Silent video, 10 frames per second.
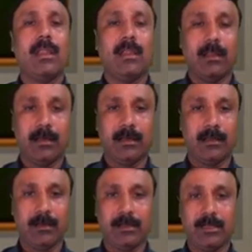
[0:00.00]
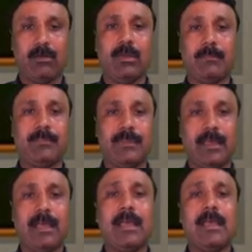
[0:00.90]
develop
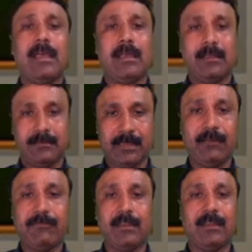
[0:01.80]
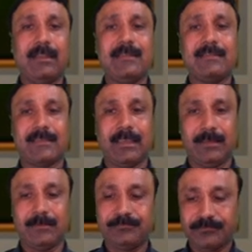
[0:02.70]
the self-learning skill.